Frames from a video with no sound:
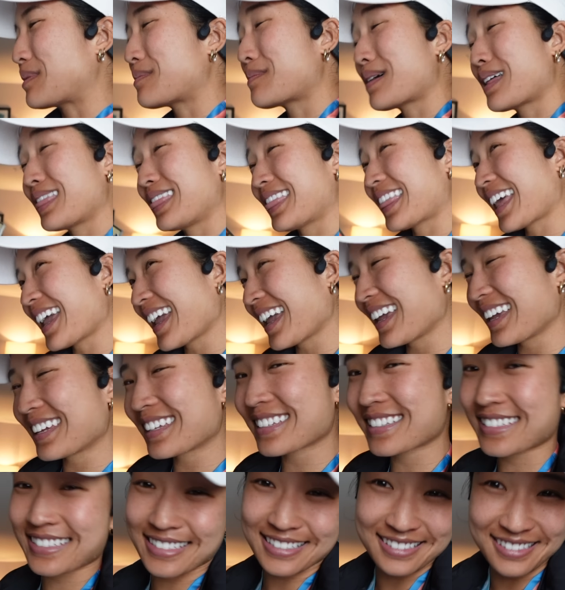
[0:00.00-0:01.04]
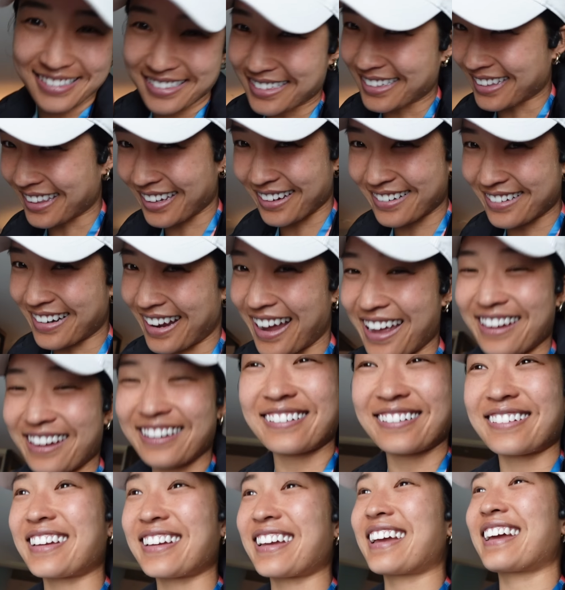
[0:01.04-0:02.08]
but my legs, they're not
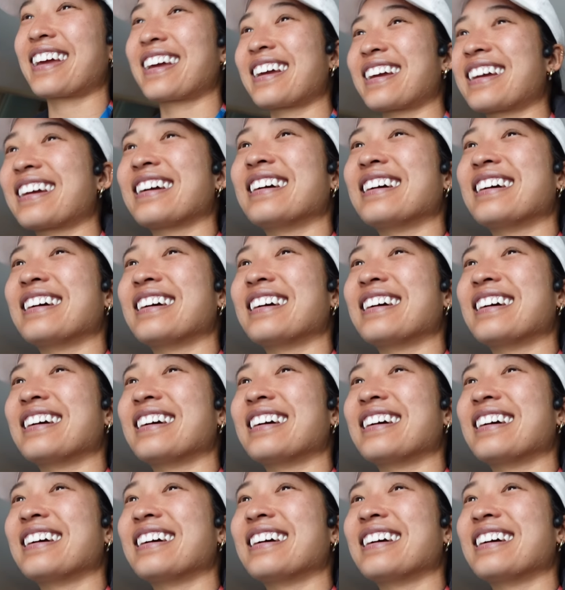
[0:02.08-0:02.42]
okay.